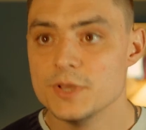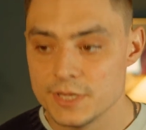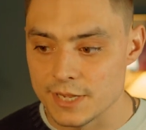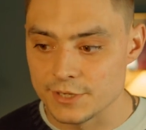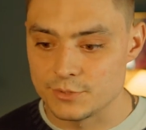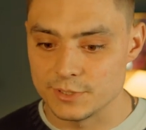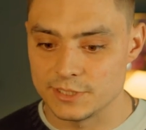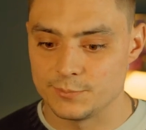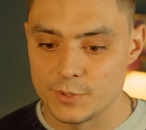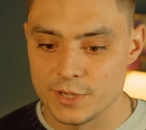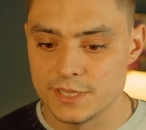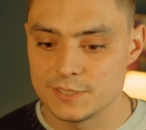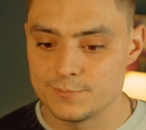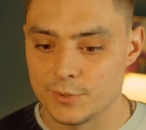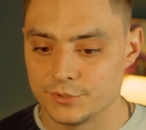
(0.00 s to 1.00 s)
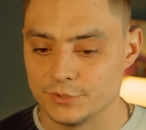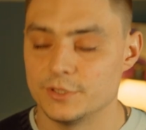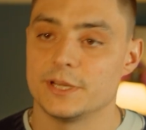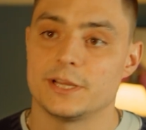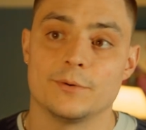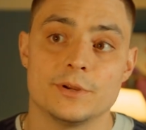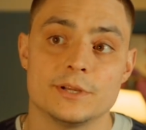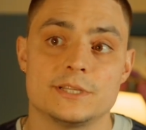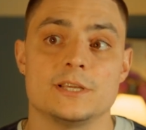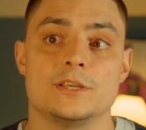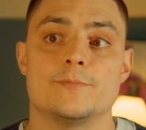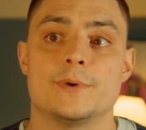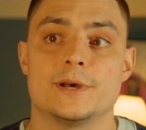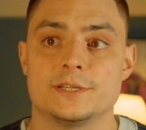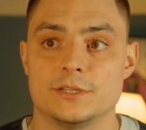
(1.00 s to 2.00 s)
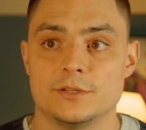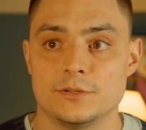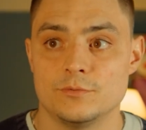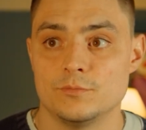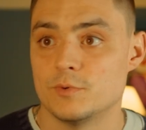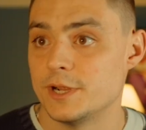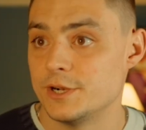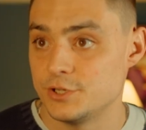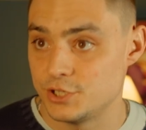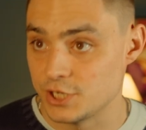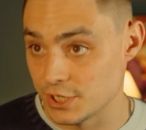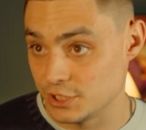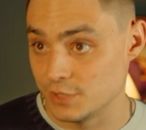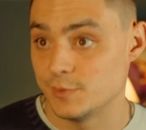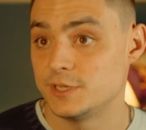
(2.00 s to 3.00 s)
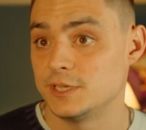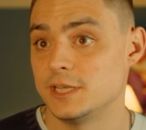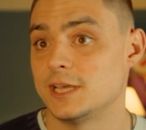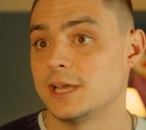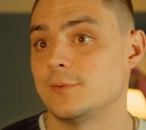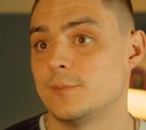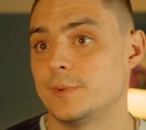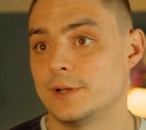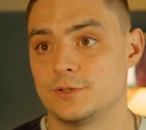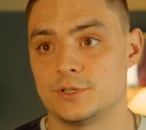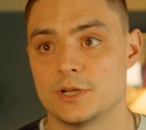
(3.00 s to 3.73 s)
Now, to explain this bottleneck, I'm going to take you back to when ChatGPT came about.